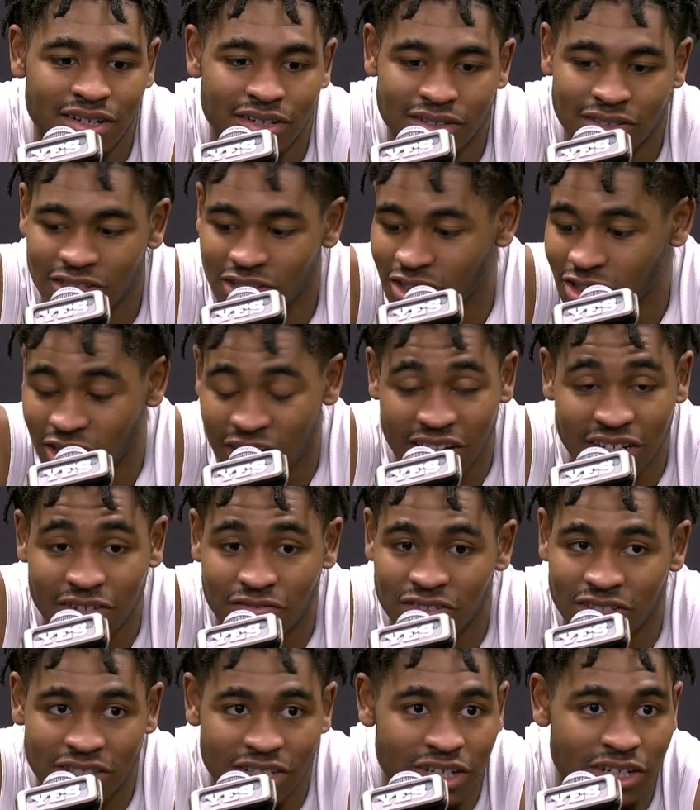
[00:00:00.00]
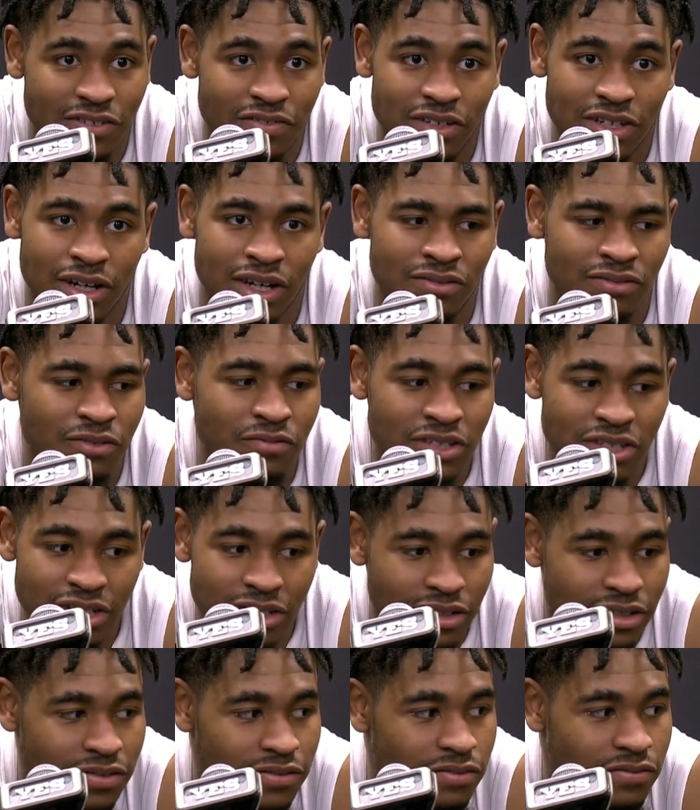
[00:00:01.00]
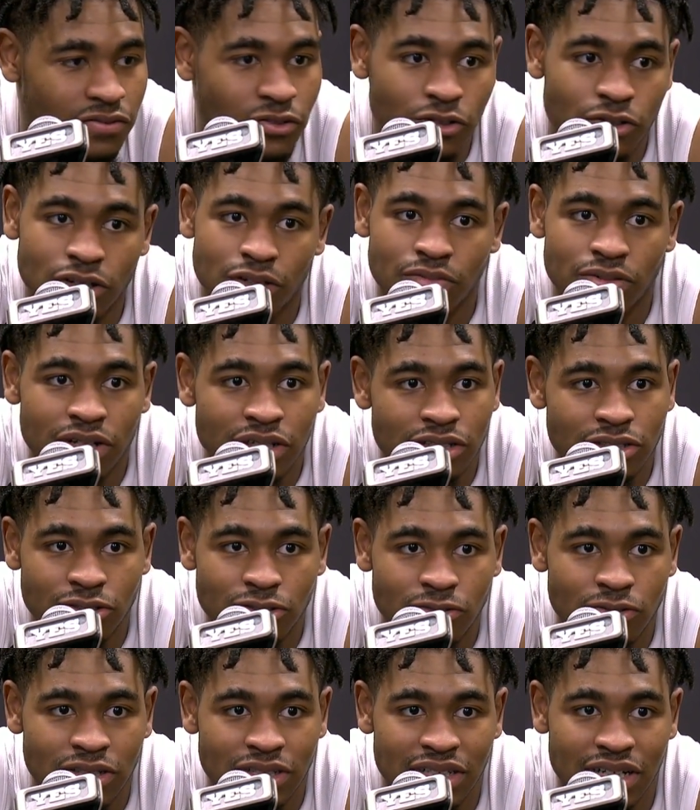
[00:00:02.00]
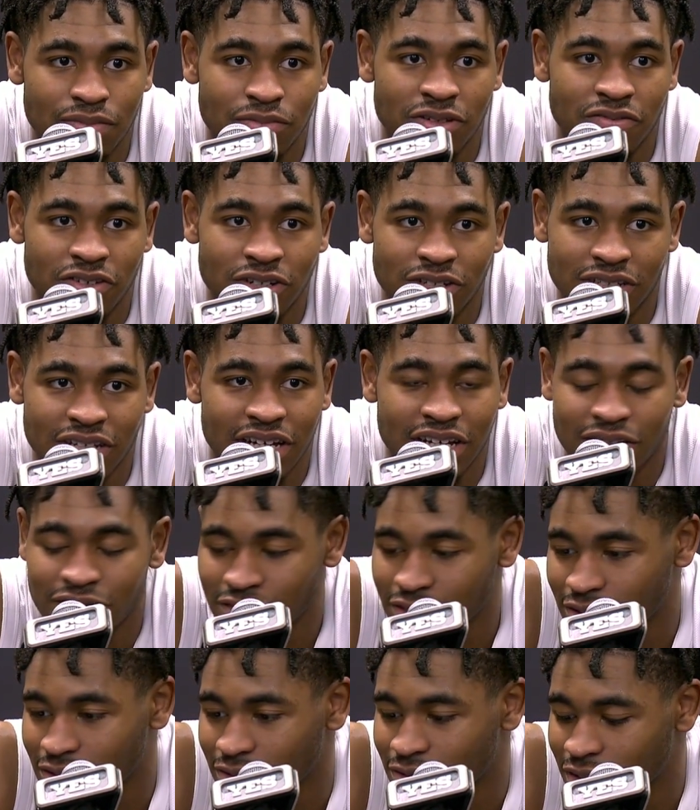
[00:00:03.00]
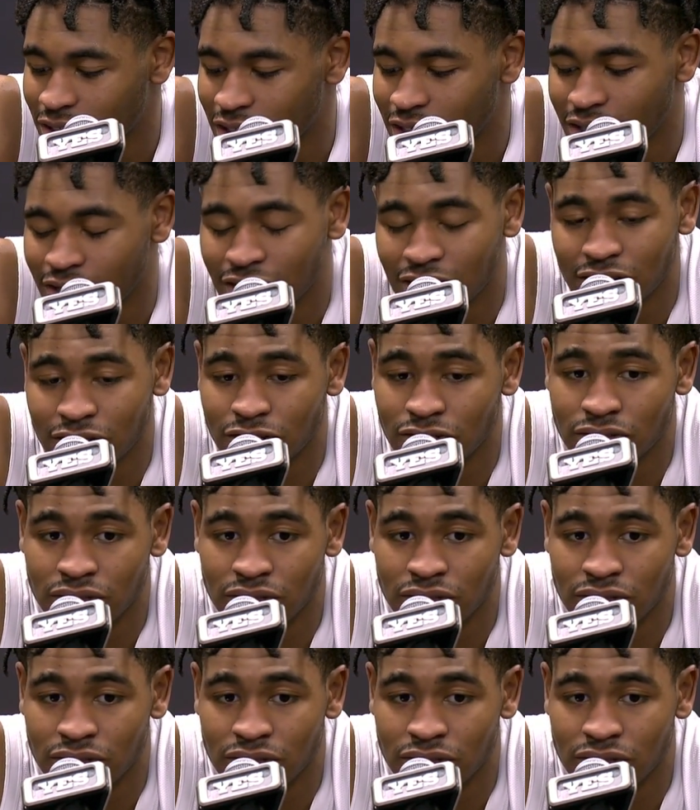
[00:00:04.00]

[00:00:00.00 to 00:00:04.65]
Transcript: just trying different stuff. You know, I think we did a full court press too one time in the first half. So, you know,